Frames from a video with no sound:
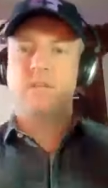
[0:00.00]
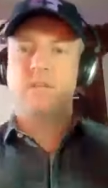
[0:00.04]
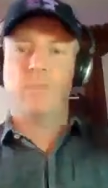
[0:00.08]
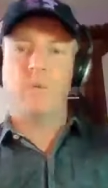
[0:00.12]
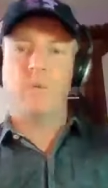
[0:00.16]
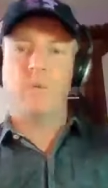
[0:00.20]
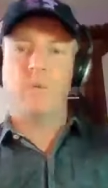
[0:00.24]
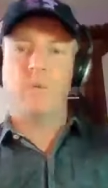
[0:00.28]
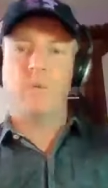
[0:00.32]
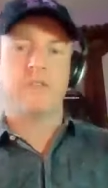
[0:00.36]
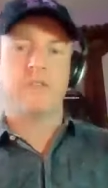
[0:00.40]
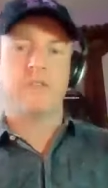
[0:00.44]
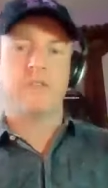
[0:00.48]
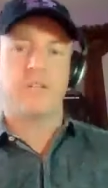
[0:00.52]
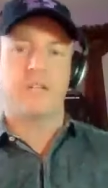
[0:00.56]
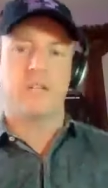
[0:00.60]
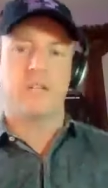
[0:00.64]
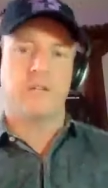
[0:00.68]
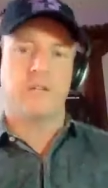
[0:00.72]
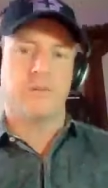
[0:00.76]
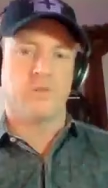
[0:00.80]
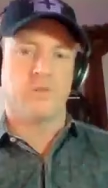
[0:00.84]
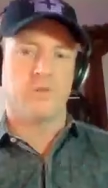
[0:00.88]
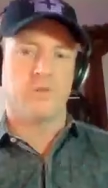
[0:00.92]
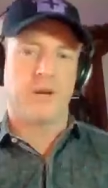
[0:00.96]
some regions that
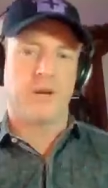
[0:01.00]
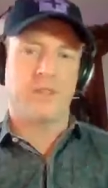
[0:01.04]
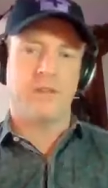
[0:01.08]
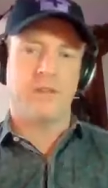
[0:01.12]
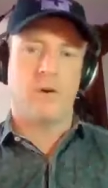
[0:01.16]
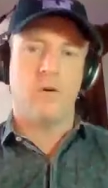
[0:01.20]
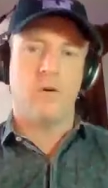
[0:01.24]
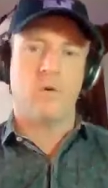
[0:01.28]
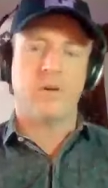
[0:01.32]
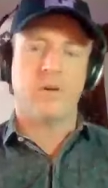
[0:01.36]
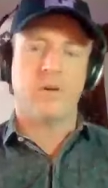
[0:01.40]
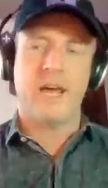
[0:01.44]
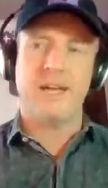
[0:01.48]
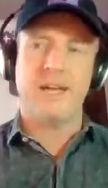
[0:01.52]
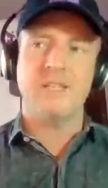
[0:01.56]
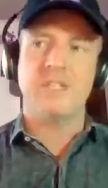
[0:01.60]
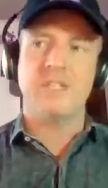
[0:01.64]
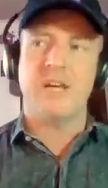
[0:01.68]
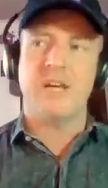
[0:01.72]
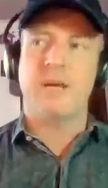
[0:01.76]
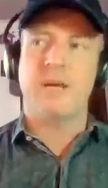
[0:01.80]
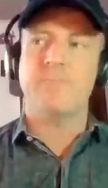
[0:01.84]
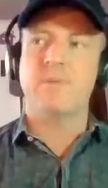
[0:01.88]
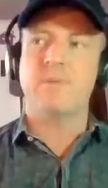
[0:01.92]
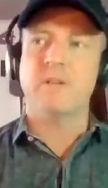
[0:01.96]
lose, right? The whole K
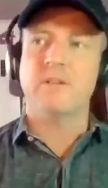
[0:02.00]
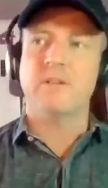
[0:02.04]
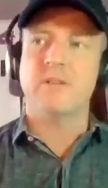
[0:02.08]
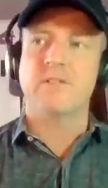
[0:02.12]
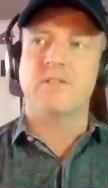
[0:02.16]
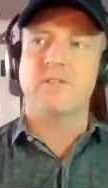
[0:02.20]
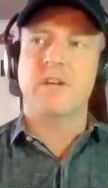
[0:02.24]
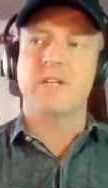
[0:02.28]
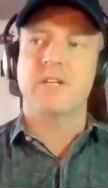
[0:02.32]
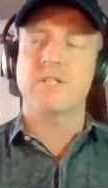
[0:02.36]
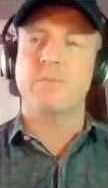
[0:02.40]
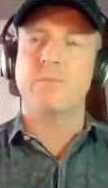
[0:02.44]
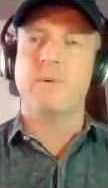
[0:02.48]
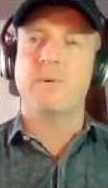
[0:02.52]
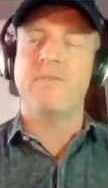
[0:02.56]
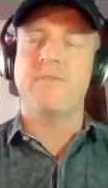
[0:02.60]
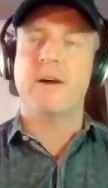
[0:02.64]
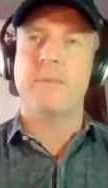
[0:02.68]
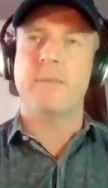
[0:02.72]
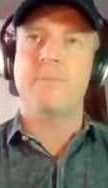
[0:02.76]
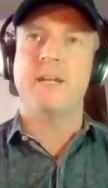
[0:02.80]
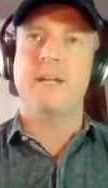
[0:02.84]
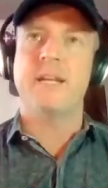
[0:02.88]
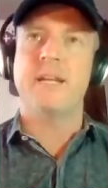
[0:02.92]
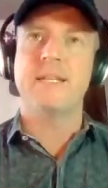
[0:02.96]
shaped discussion we've
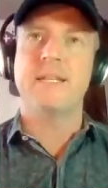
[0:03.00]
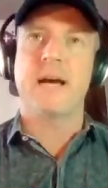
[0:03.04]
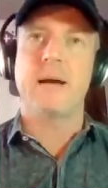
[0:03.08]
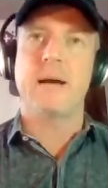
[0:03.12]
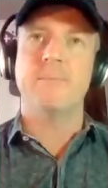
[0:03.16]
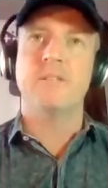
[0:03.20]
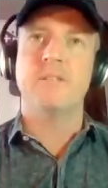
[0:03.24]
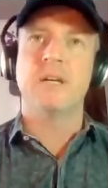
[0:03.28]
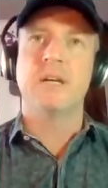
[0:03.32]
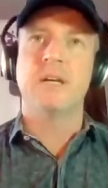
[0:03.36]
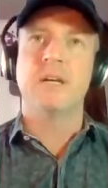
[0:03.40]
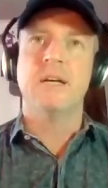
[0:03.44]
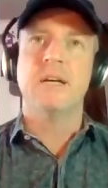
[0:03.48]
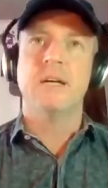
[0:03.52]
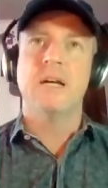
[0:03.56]
had many times.